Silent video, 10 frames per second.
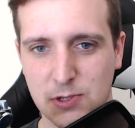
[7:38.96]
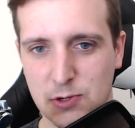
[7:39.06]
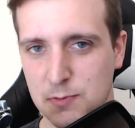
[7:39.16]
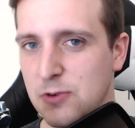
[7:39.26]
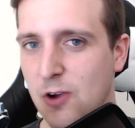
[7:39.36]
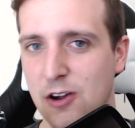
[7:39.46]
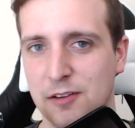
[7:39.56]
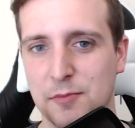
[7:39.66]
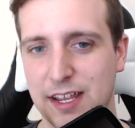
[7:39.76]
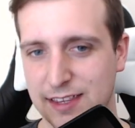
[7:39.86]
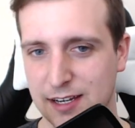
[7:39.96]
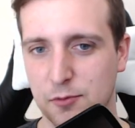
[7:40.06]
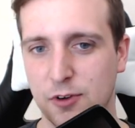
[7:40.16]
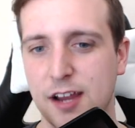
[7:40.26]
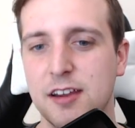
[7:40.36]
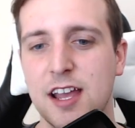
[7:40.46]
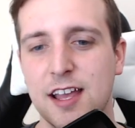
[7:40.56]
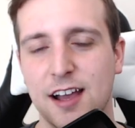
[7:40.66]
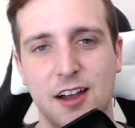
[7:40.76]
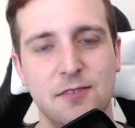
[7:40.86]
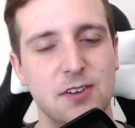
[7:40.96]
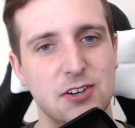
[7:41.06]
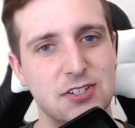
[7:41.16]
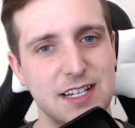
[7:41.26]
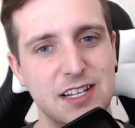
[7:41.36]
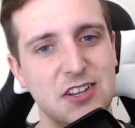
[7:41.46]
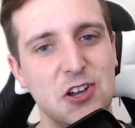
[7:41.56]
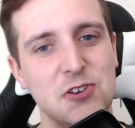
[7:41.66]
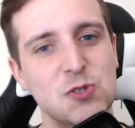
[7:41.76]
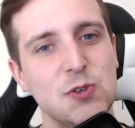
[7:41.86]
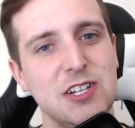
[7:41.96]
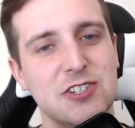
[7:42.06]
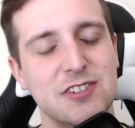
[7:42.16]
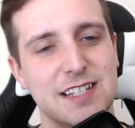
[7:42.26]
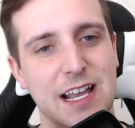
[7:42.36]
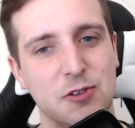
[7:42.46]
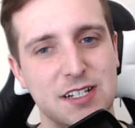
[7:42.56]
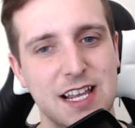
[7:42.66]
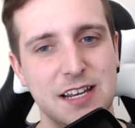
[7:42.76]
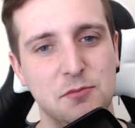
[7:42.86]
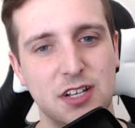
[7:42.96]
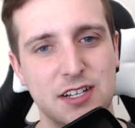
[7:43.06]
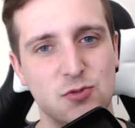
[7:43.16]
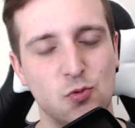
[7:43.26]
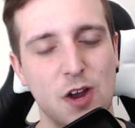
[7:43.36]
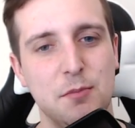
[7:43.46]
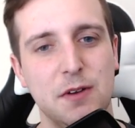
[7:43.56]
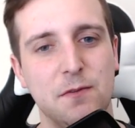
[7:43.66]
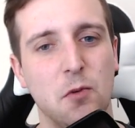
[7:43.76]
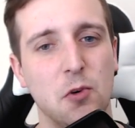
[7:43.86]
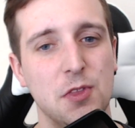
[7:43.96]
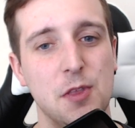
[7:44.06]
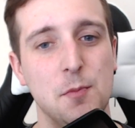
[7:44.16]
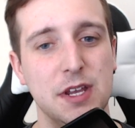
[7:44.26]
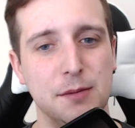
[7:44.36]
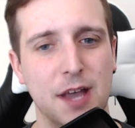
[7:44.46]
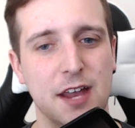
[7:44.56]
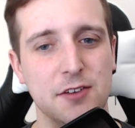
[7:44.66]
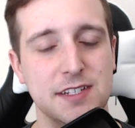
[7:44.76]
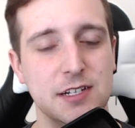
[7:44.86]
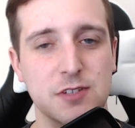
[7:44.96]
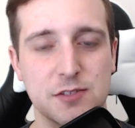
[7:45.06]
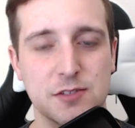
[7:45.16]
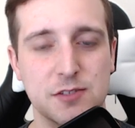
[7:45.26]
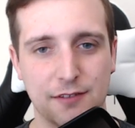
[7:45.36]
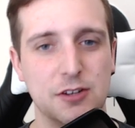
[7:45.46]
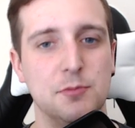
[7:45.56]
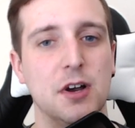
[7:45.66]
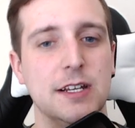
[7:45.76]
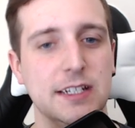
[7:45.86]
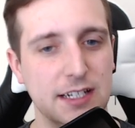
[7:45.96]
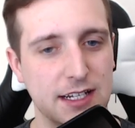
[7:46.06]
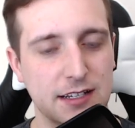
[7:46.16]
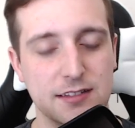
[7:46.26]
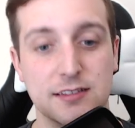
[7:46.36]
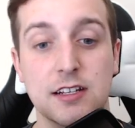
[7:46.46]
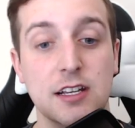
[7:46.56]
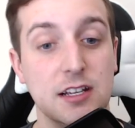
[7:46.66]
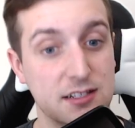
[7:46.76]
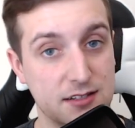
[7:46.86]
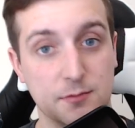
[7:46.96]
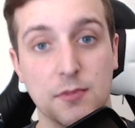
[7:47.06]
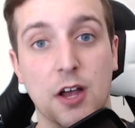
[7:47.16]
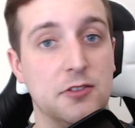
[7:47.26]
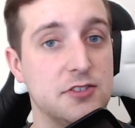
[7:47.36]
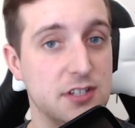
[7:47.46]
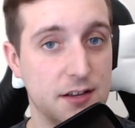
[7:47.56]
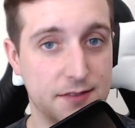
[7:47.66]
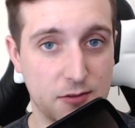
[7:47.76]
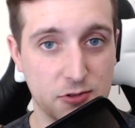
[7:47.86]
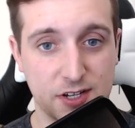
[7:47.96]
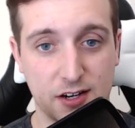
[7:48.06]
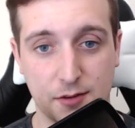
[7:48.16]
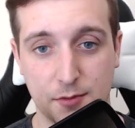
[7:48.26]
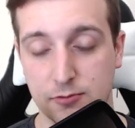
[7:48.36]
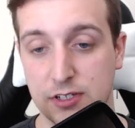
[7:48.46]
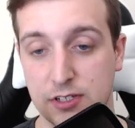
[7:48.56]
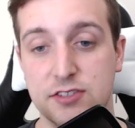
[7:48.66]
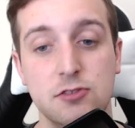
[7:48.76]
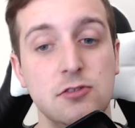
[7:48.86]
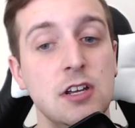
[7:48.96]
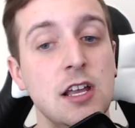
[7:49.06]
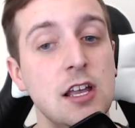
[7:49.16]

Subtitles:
Could be wrong, but I think I'm right. Unversed, and those creatures that were taking place right before the big battle sequence with everybody and some other stuff that we'll talk about really soon.